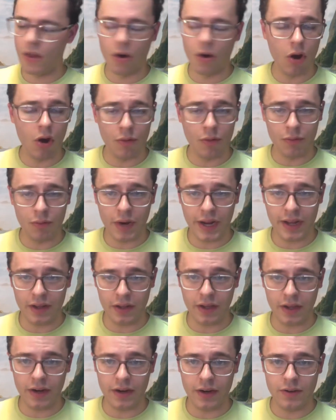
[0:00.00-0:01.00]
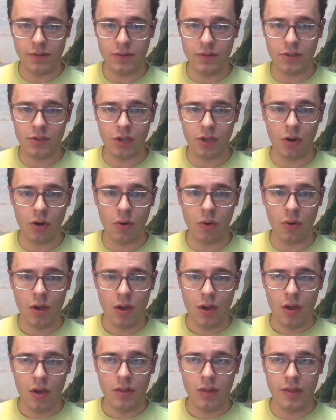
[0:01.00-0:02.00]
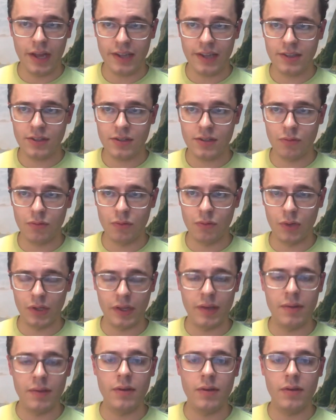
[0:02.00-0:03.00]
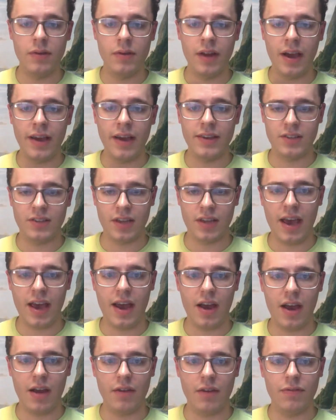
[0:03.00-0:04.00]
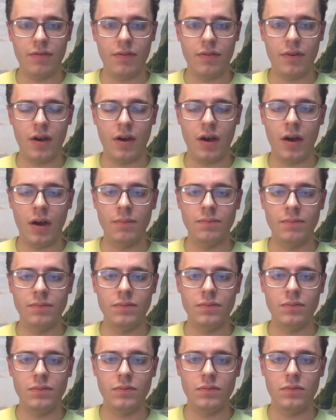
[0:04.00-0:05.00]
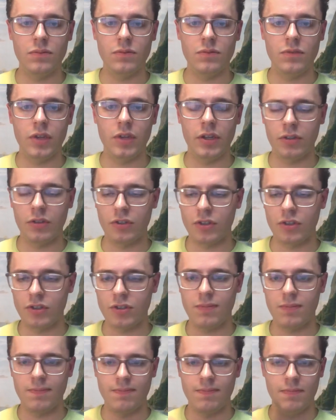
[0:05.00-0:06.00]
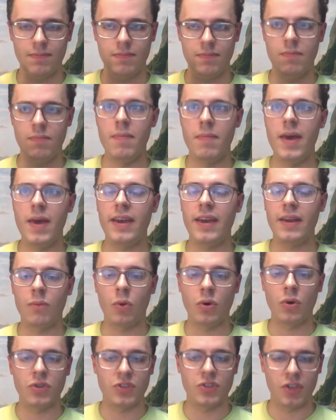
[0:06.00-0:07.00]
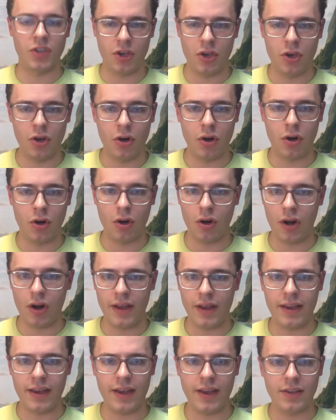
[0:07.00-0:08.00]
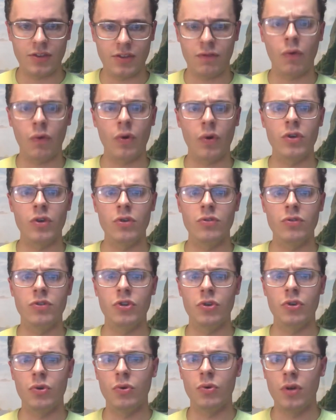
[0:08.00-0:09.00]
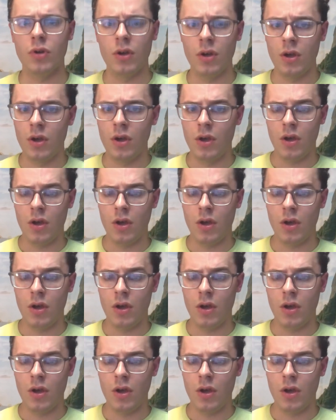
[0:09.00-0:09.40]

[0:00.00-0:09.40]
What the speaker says: they're all regulated. So that's really nice to have. It'll just make it more secure, I guess, for you to